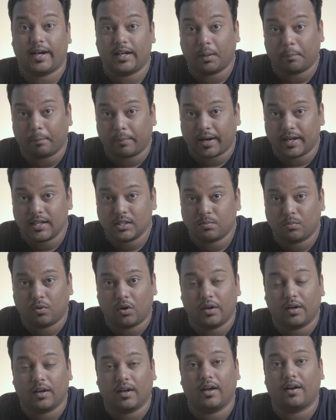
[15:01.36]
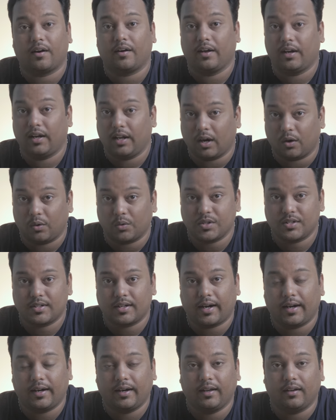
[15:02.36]
at the price point are really
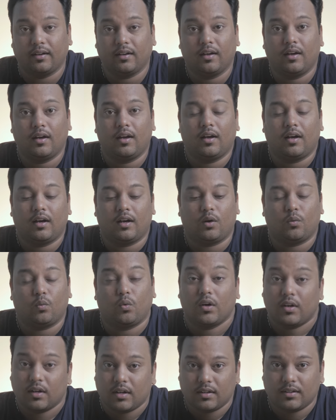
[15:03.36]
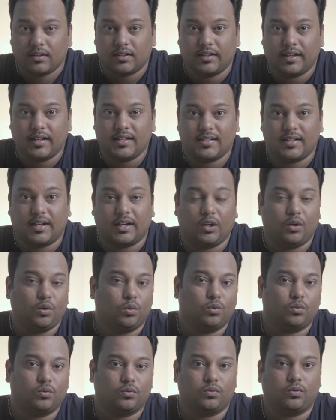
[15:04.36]
outstanding. What are the things that
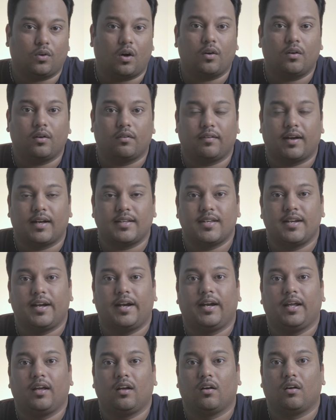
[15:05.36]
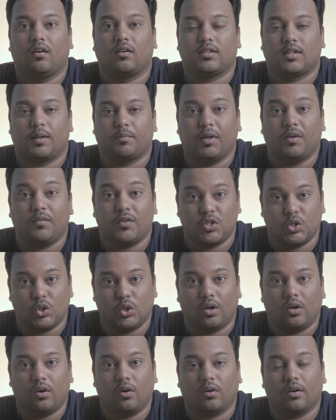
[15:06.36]
you found fascinating or something which
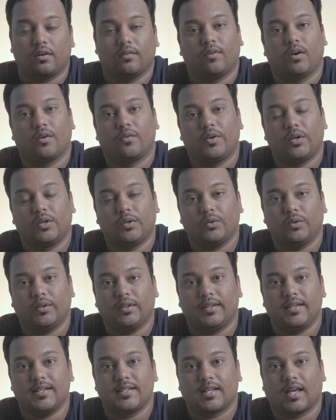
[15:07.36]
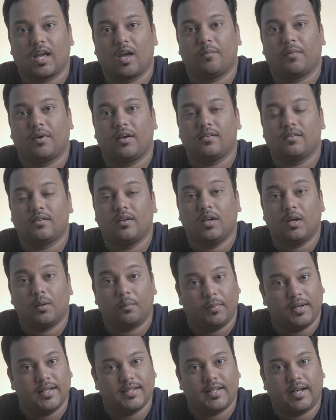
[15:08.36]
you are looking forward to in these cameras?
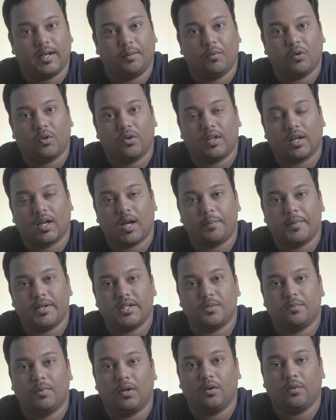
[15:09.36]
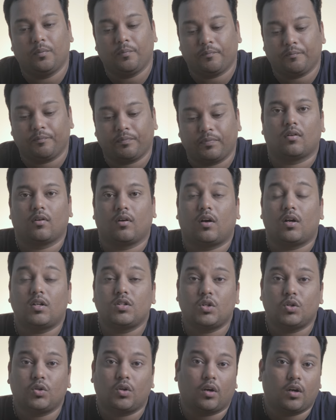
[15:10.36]
Please let me know in the comments below.
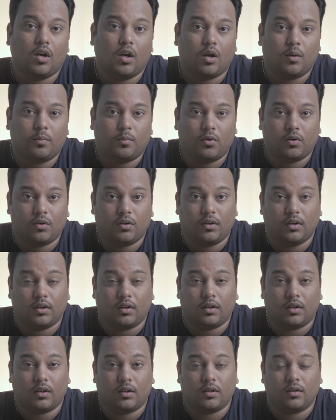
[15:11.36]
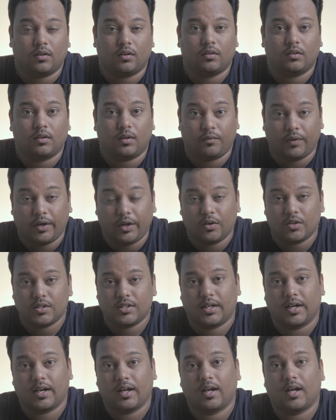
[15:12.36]
Also, talking about uh, the
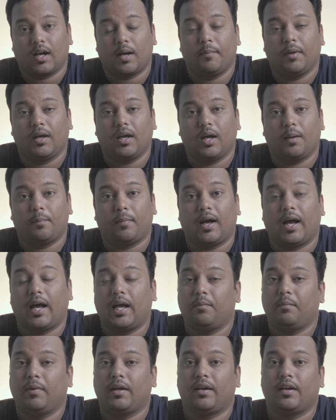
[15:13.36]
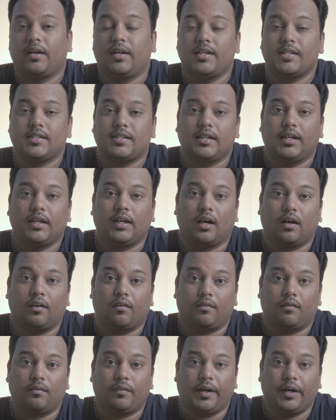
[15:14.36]
videos that are coming up, I'll be releasing
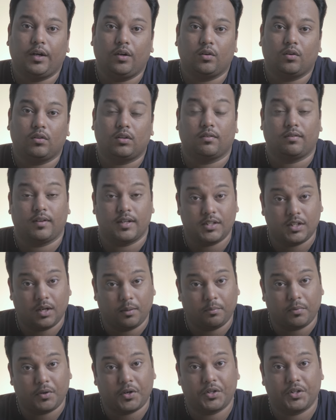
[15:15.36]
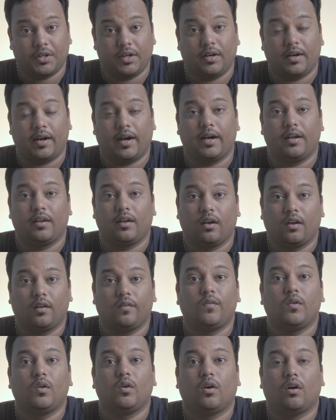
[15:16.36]
a video, the first impression and the
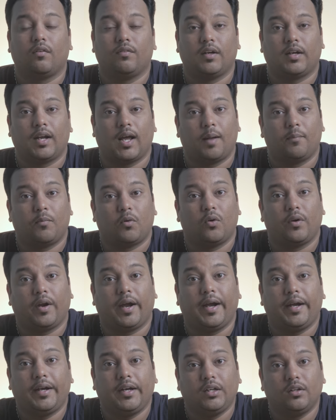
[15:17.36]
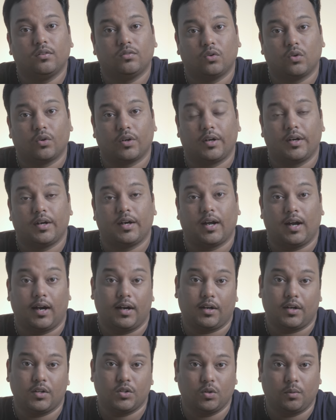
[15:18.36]
review of the Tamron eighteen to four hundred
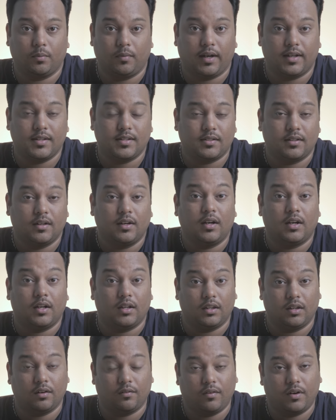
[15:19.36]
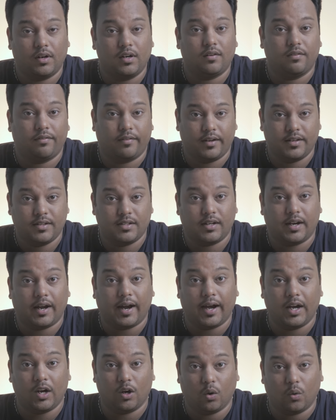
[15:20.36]
ultra zoom lens, the world first
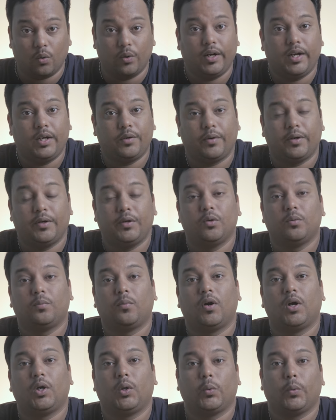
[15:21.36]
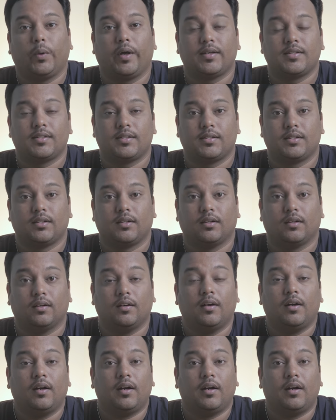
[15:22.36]
and only twenty-two point two X uh,